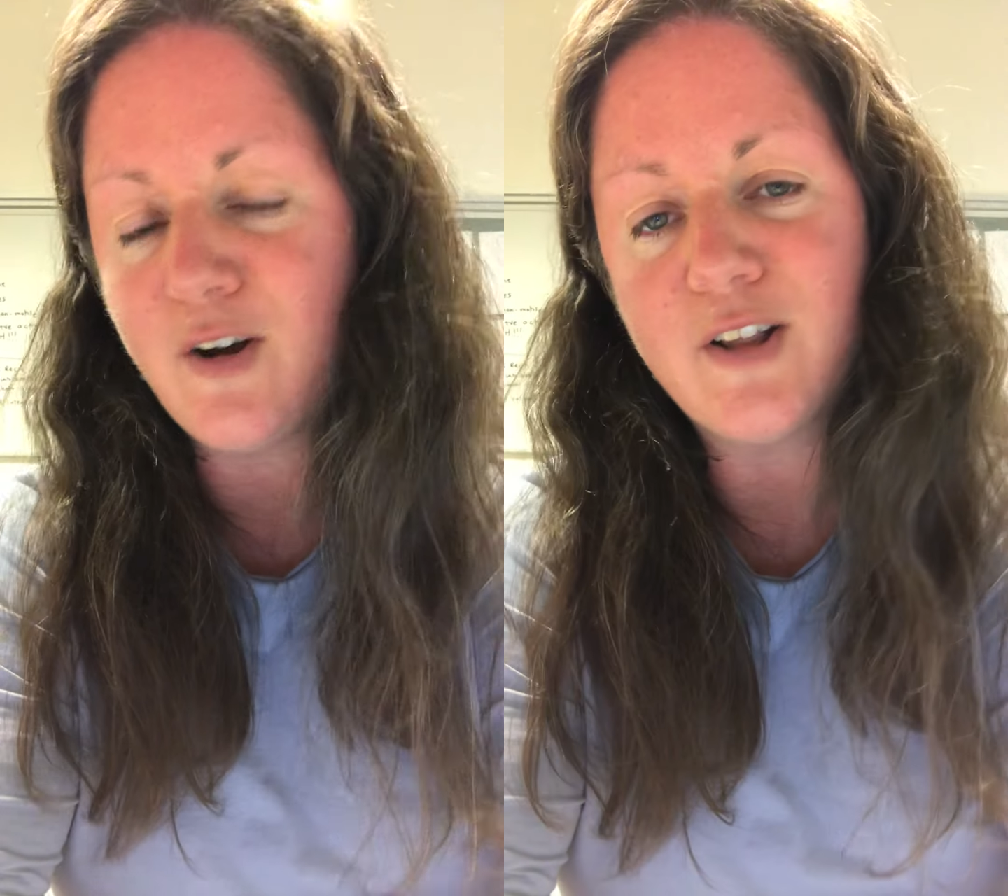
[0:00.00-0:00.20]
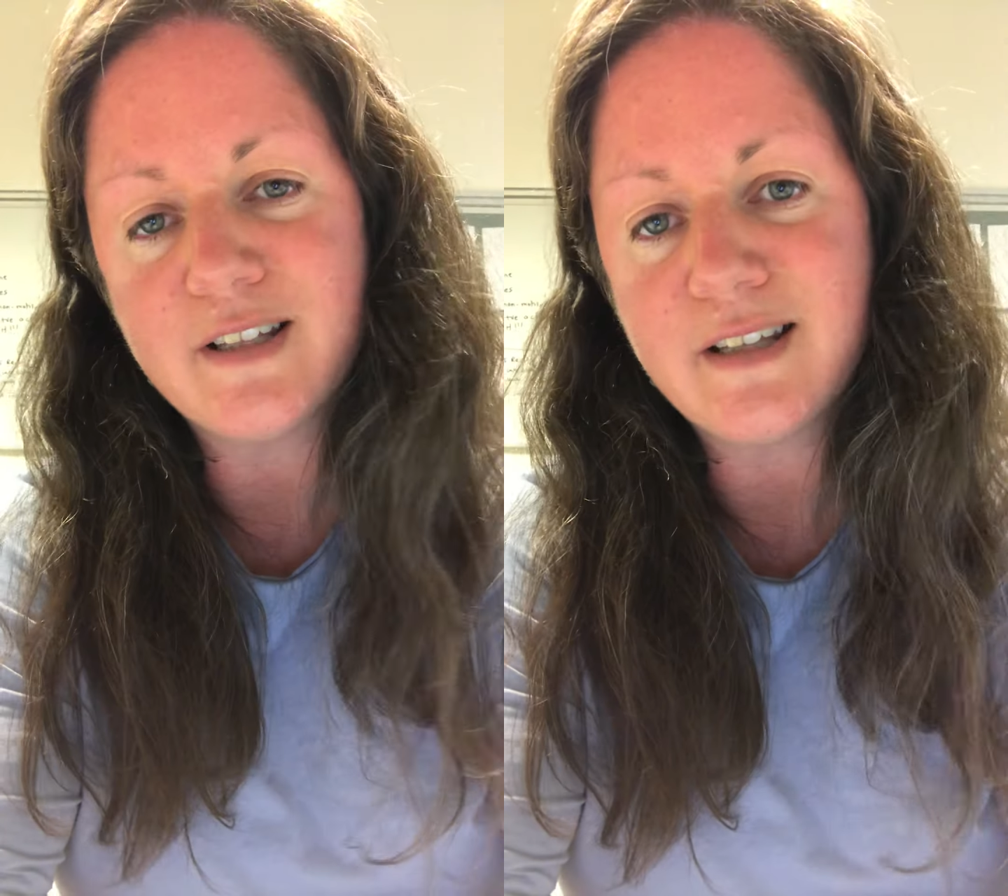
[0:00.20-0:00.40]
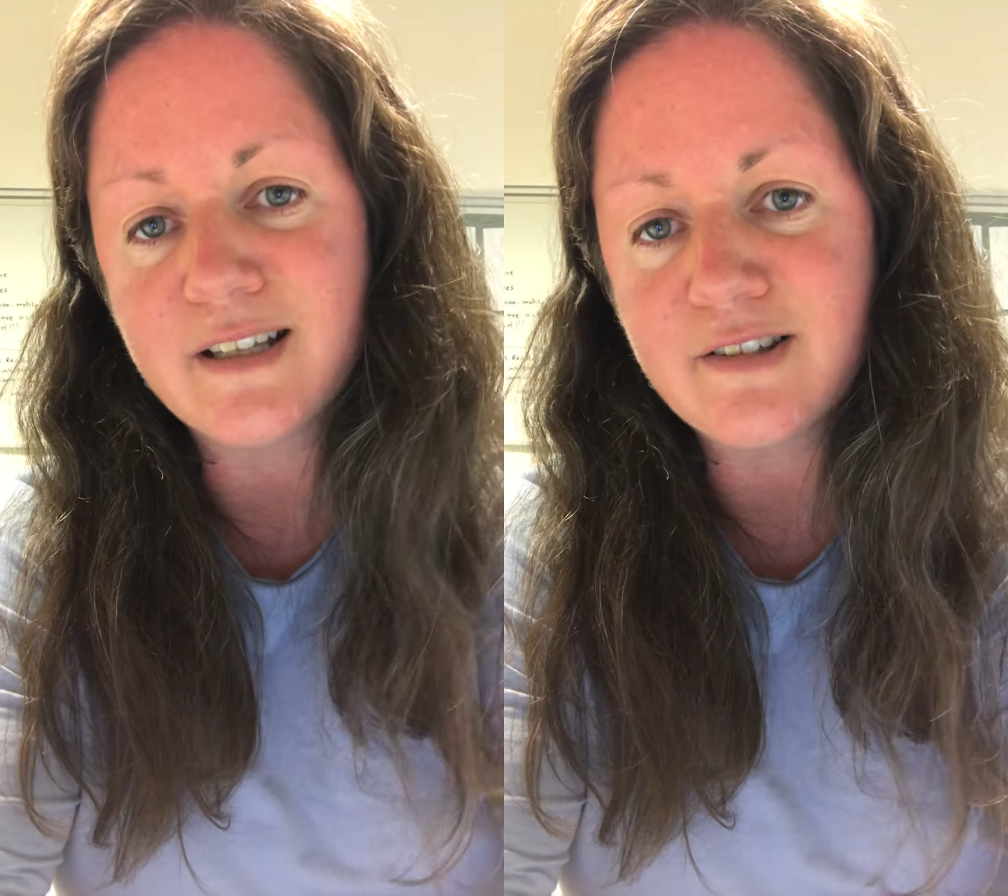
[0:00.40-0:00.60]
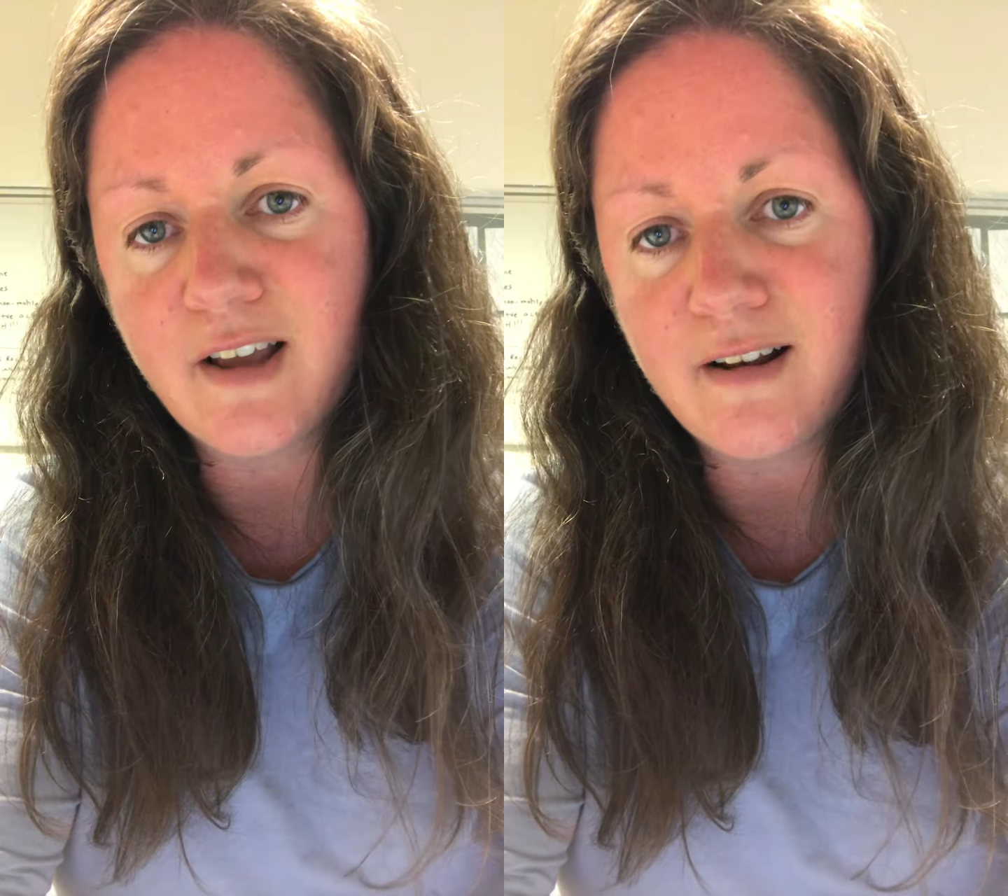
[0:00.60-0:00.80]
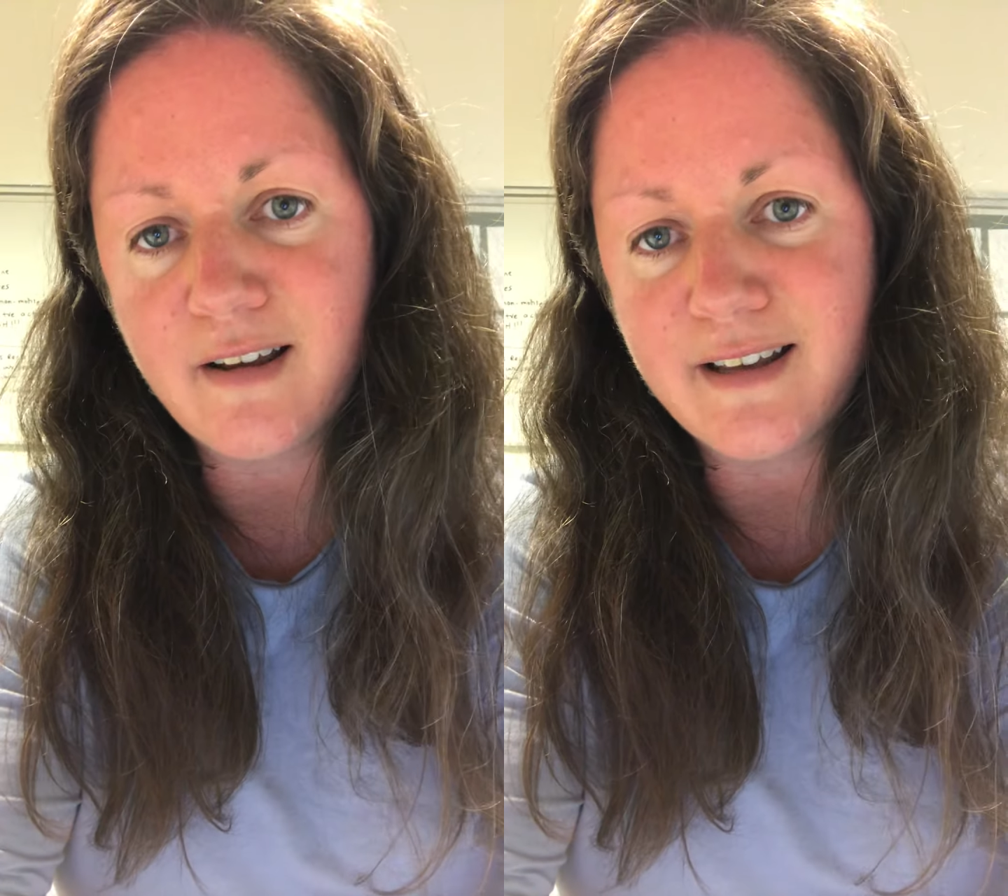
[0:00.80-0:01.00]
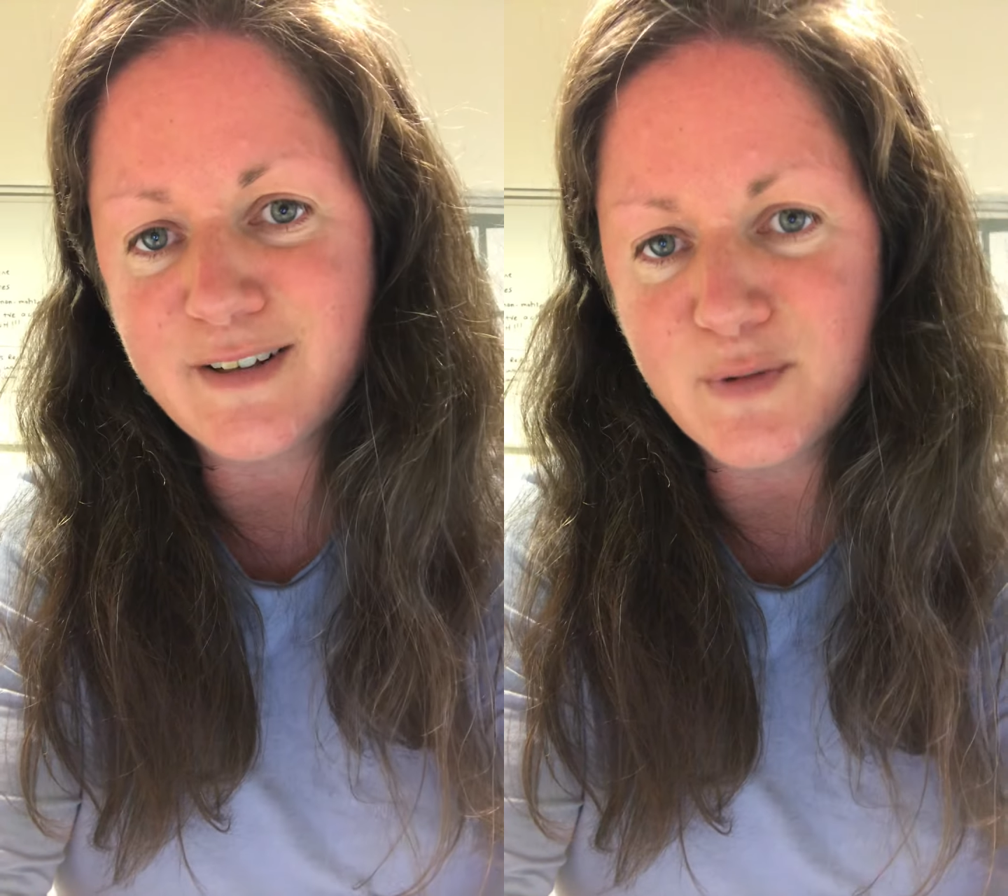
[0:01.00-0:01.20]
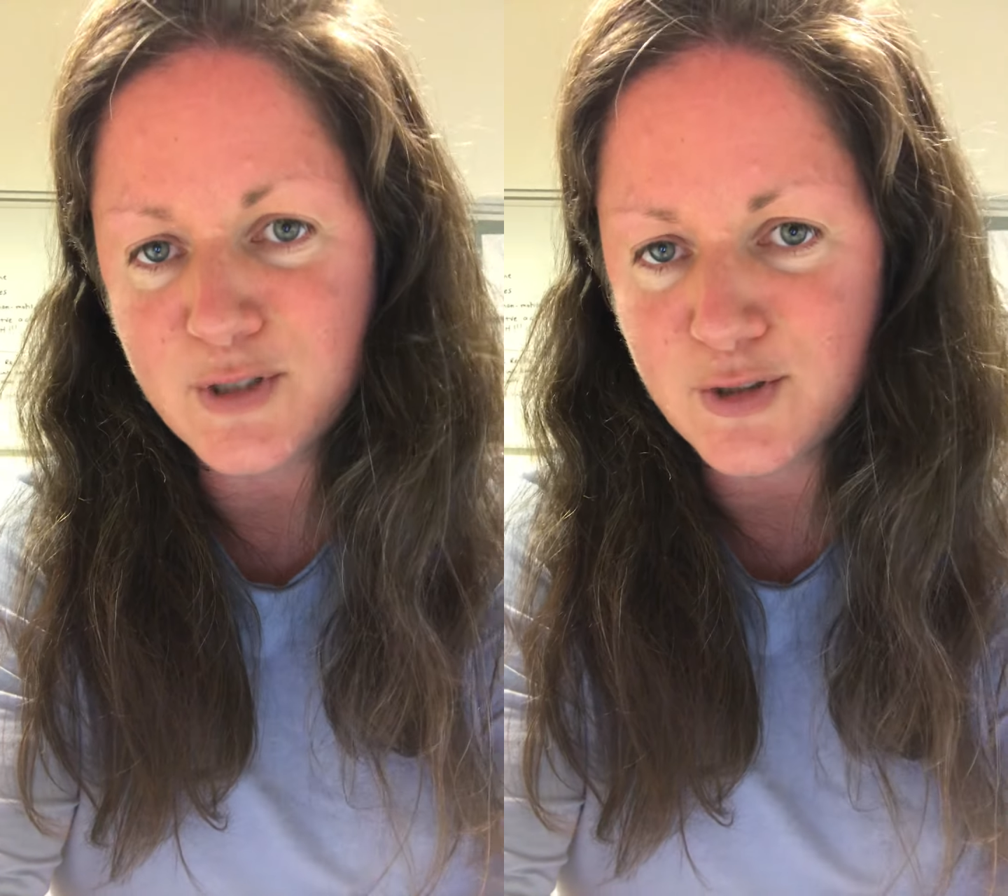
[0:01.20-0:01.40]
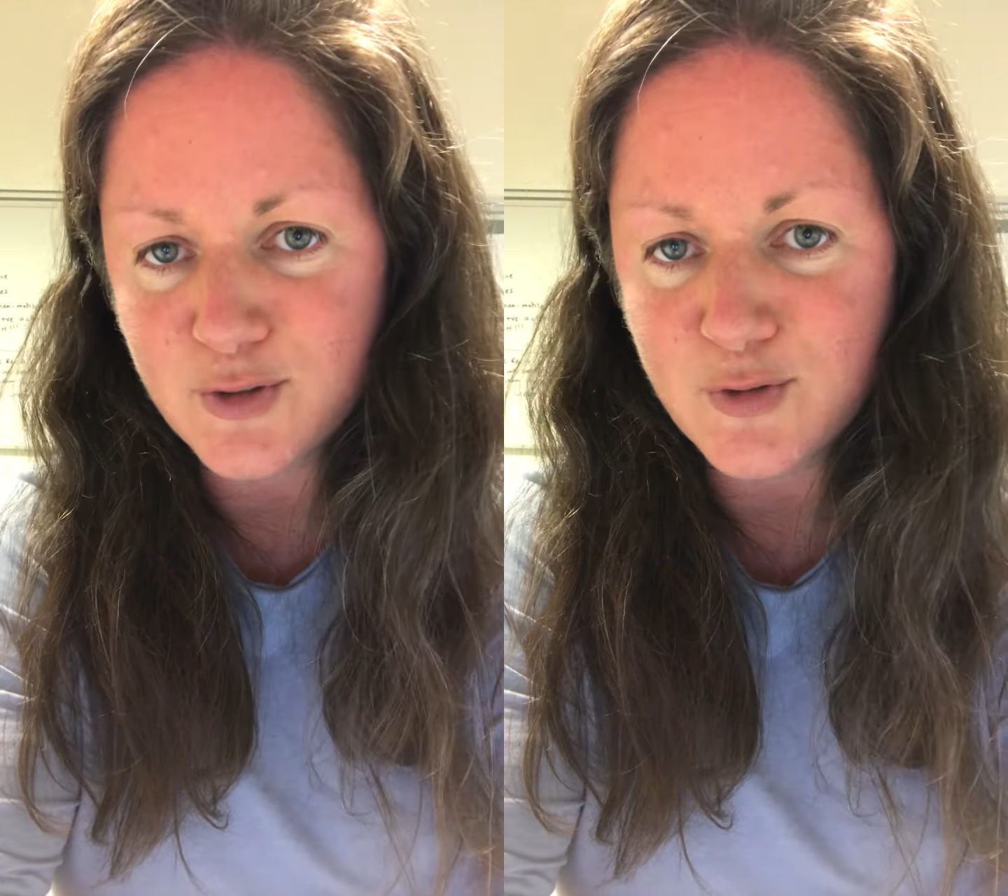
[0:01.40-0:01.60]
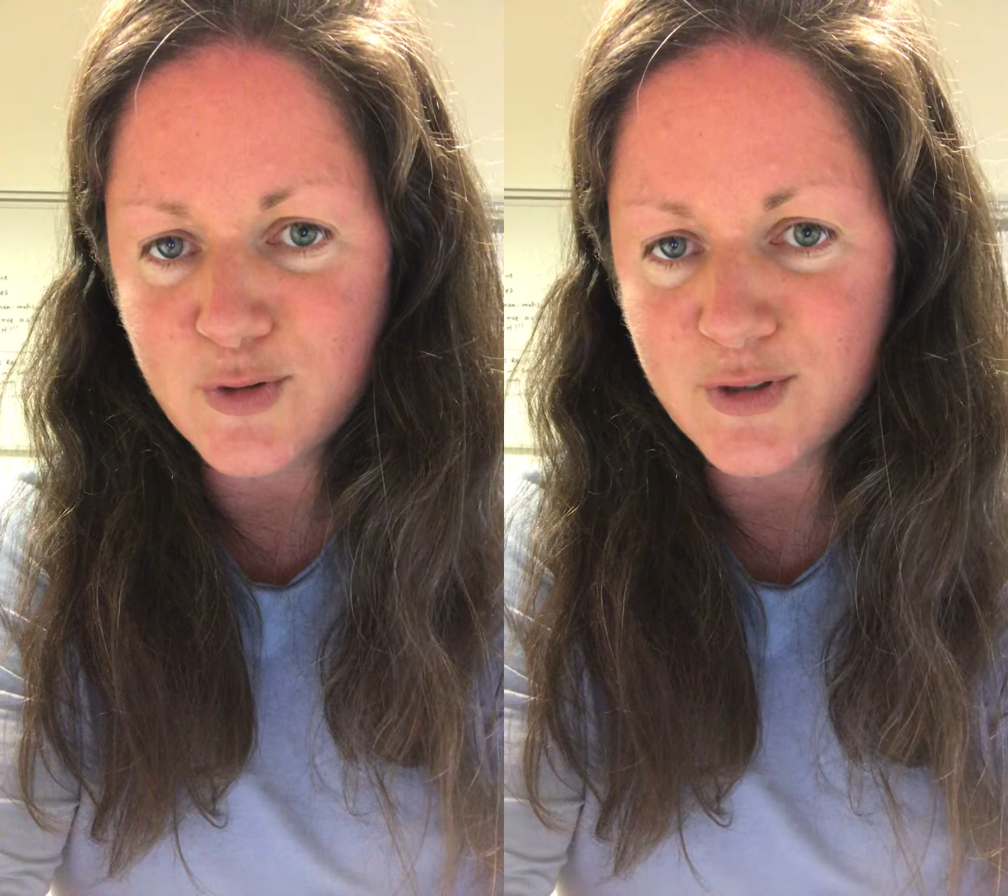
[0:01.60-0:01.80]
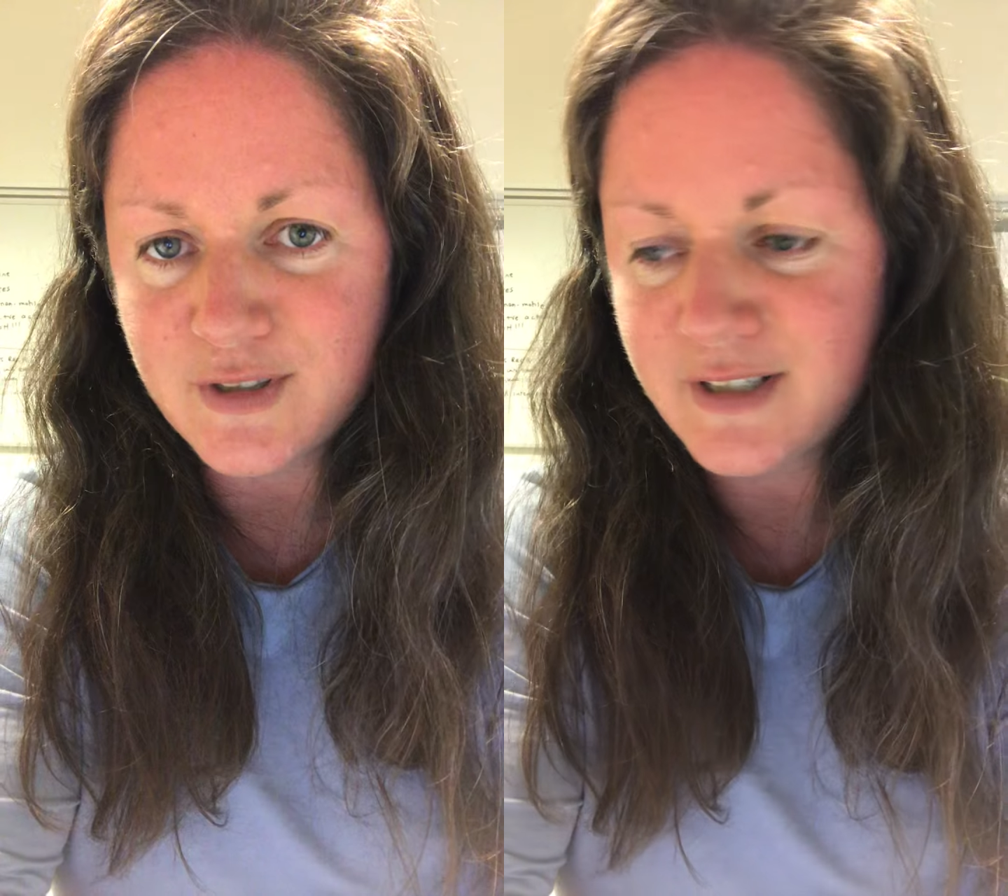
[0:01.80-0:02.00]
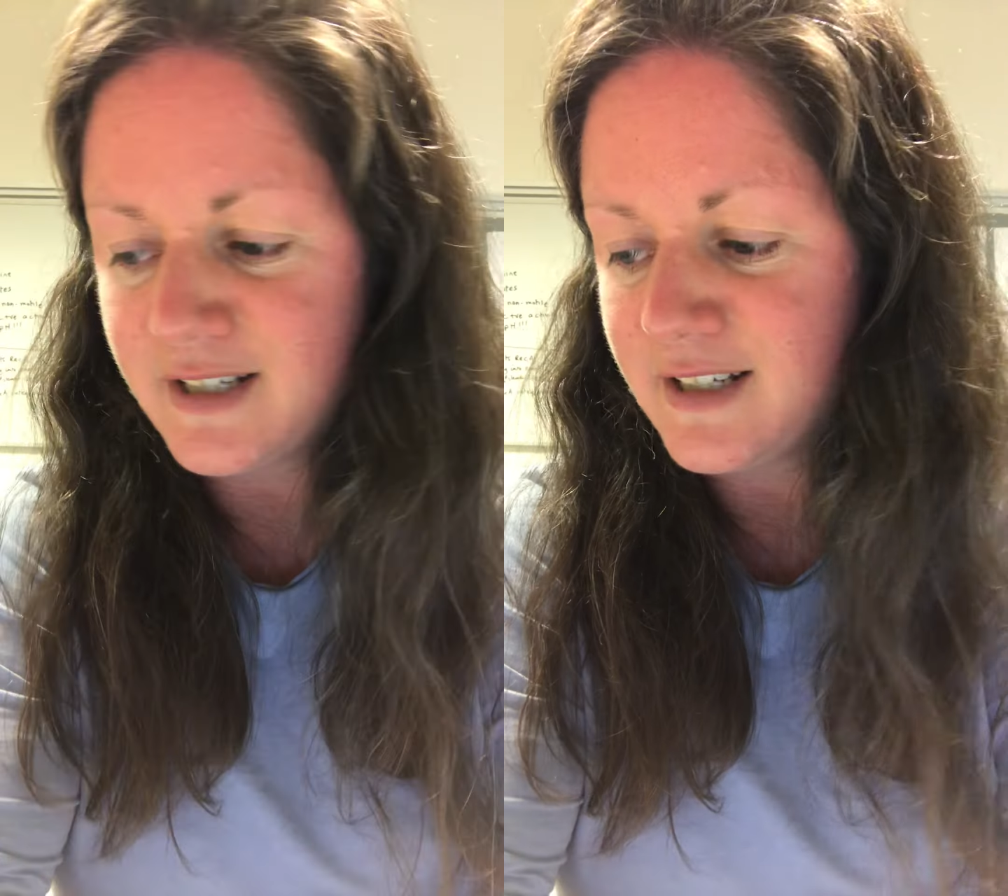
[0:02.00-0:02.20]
all the things I like, which is good.